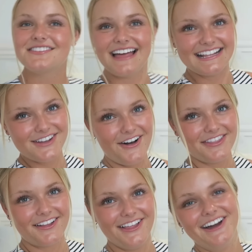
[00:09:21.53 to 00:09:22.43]
So that's all
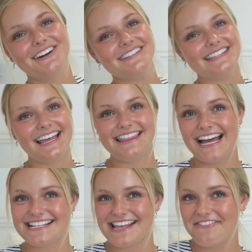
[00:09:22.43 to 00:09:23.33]
the clothes, and
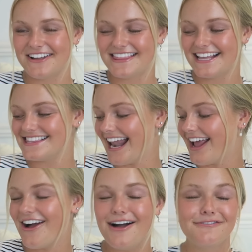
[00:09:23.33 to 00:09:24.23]
that is everything that
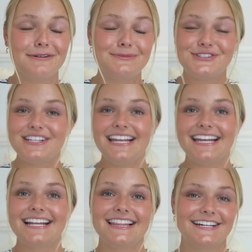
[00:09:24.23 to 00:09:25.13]
I got from
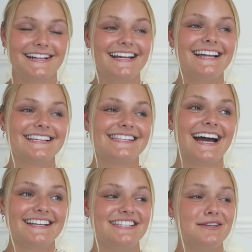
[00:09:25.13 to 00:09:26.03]
Shein. Literally, this
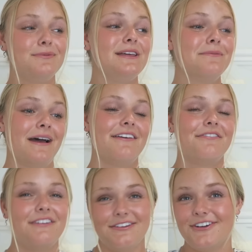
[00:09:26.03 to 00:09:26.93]
has to be my
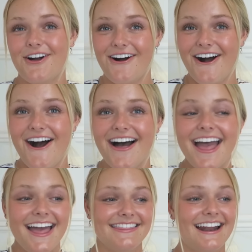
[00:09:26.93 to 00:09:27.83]
favorite haul
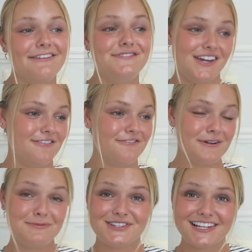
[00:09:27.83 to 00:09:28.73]
that I've done
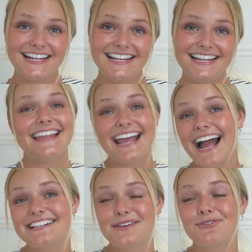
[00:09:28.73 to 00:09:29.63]
from Shein. They
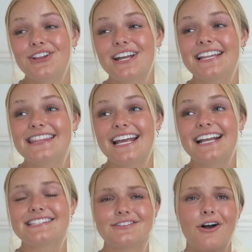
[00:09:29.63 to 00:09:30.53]
had some really good
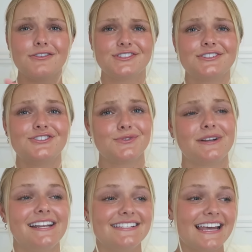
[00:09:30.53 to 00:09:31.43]
things, and also just
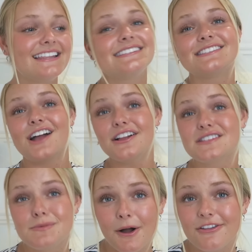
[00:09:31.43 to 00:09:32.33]
wanted to say this is not
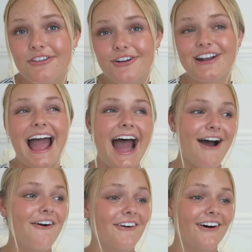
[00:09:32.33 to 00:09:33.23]
sponsored at
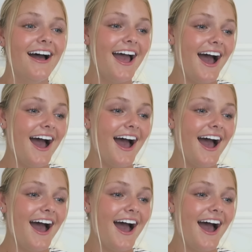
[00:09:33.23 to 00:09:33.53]
all.